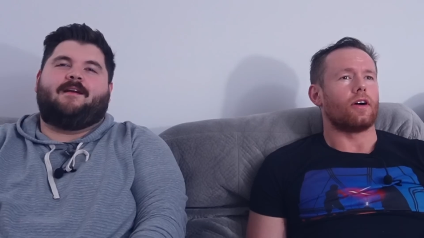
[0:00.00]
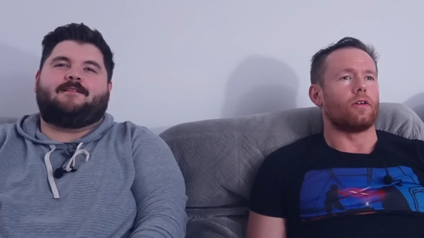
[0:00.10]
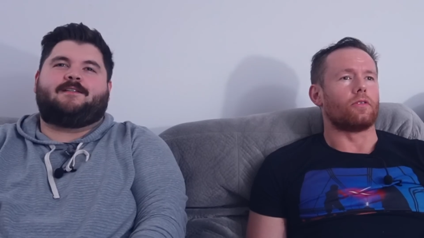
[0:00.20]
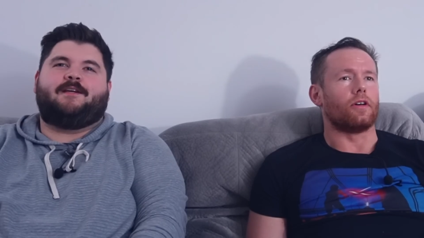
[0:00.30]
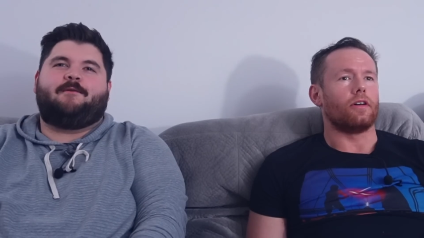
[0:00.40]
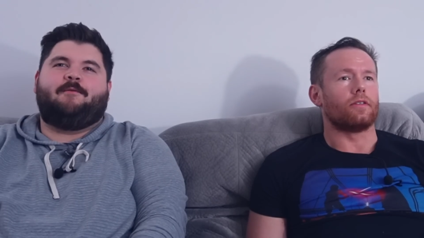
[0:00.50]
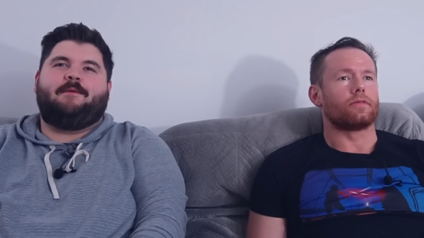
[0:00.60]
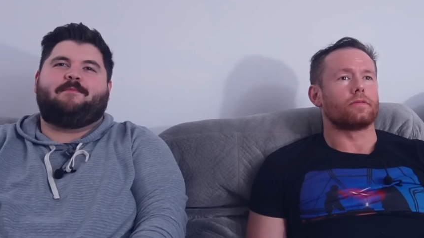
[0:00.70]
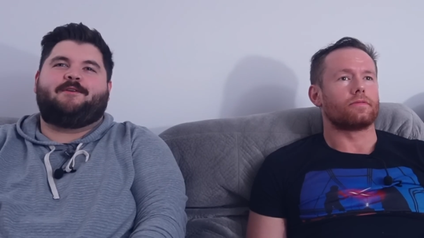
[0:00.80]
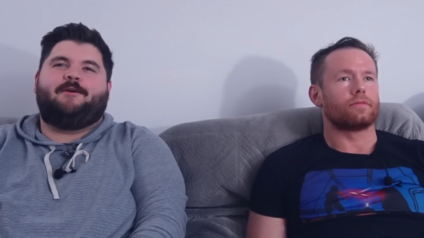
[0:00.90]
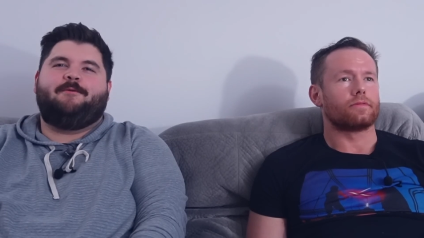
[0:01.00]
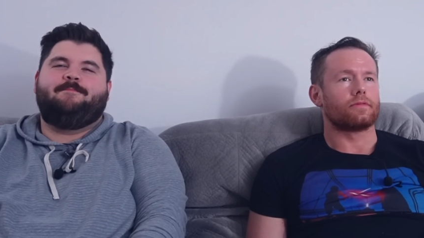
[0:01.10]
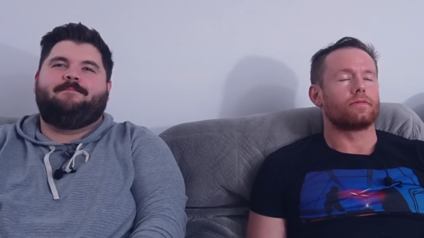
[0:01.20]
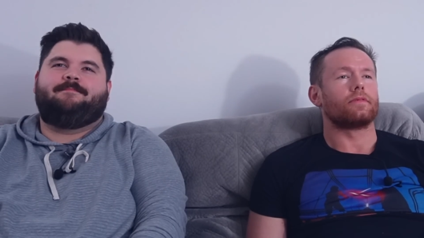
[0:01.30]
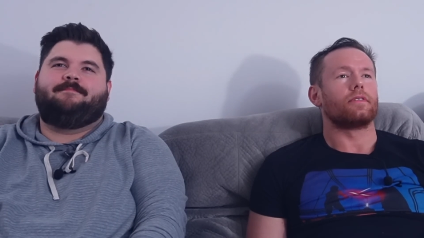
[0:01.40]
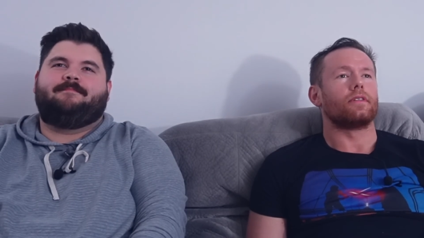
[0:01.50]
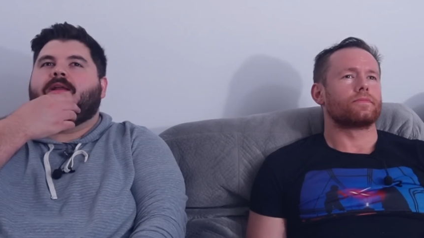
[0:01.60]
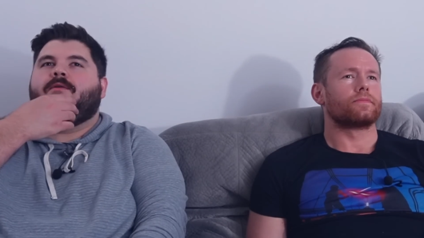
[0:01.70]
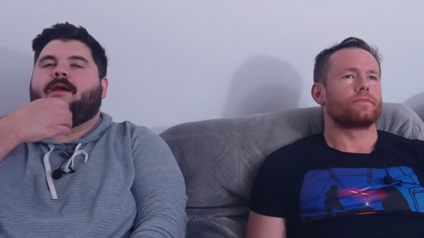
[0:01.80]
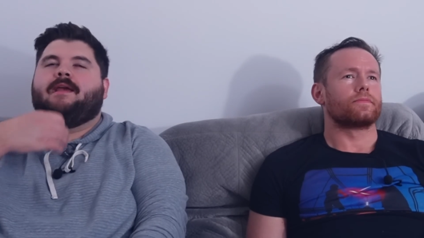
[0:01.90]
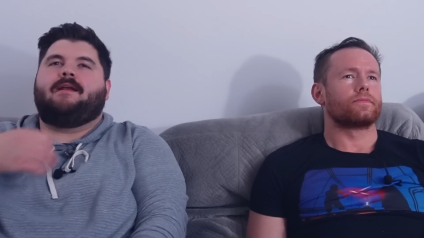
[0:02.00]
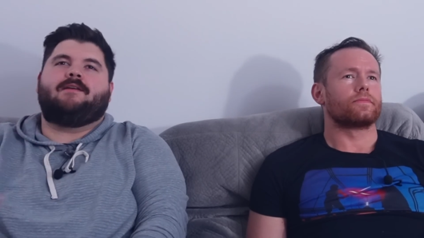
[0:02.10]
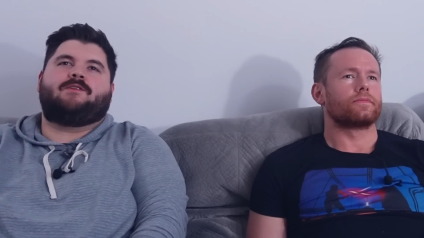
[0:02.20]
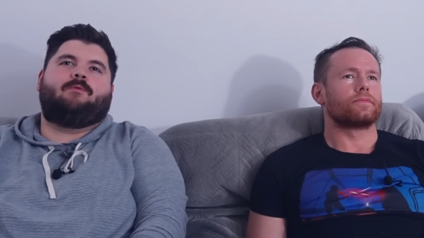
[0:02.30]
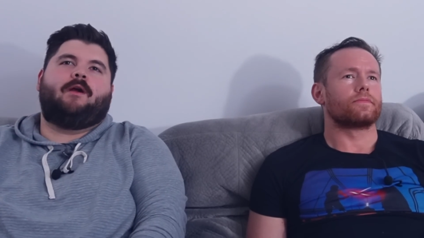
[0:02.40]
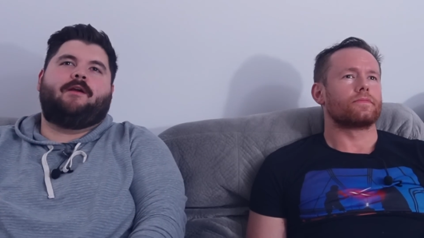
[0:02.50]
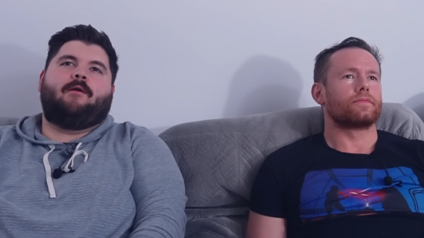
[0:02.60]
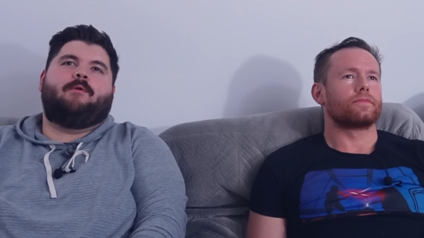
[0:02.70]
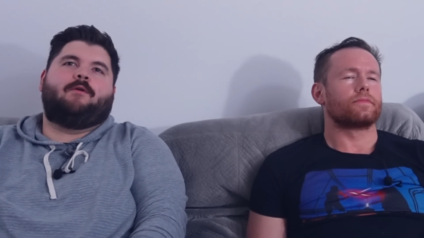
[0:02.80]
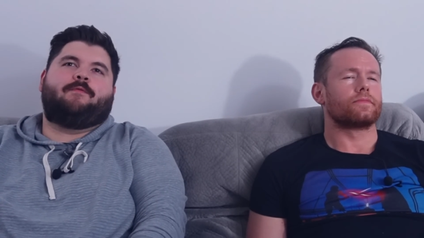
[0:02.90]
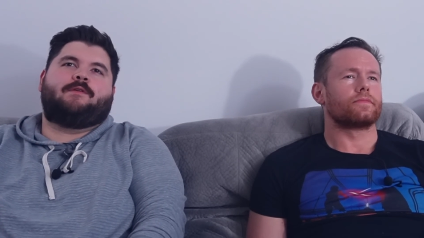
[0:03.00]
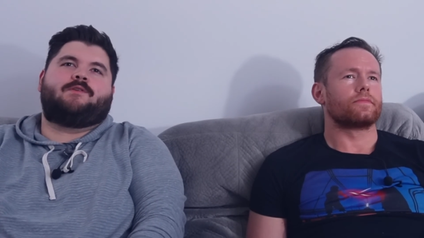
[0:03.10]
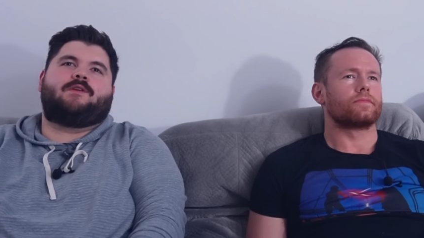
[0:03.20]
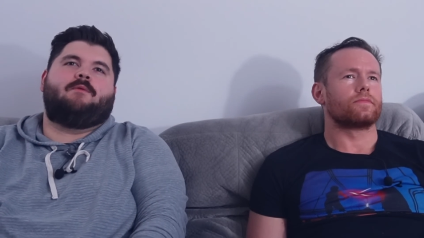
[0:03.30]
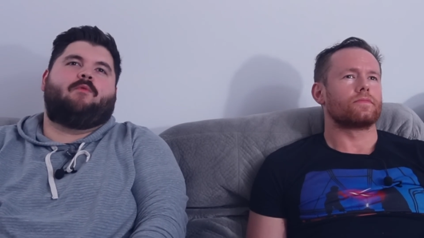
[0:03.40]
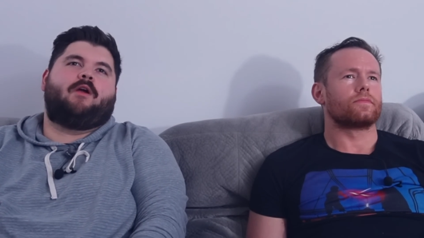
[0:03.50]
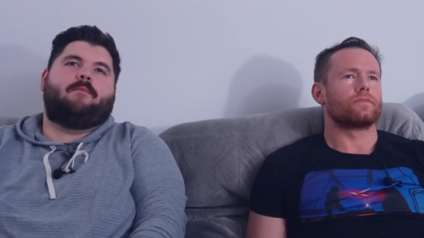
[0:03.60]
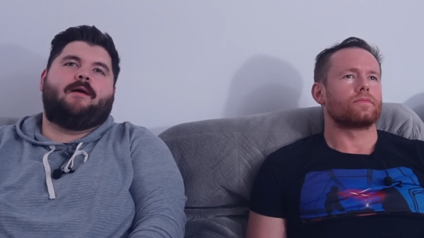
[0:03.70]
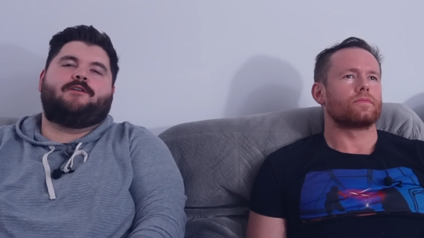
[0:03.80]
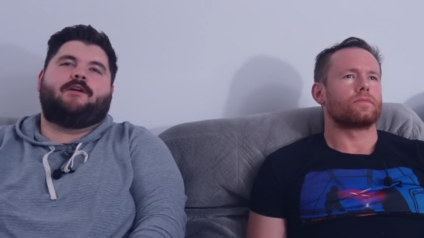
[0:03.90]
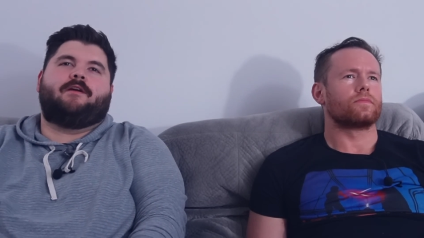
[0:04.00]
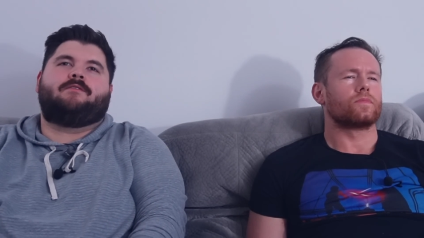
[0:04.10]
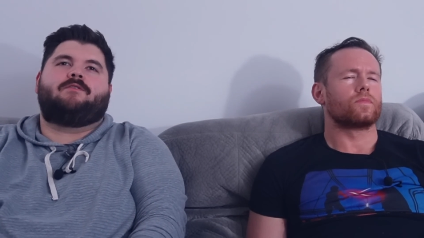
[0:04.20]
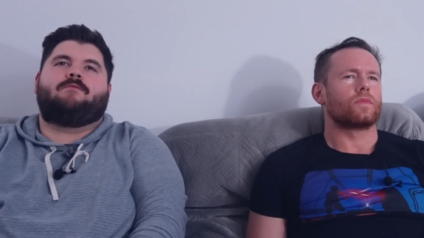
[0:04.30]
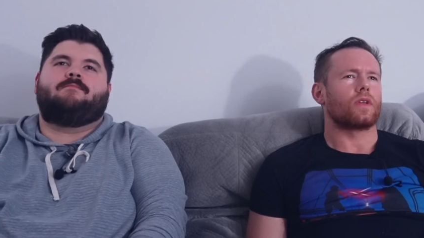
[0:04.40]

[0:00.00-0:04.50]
Speaker 1: A oh, sequel no. episode? I didn't recognize the writer. I wonder if it's the same writer by chance.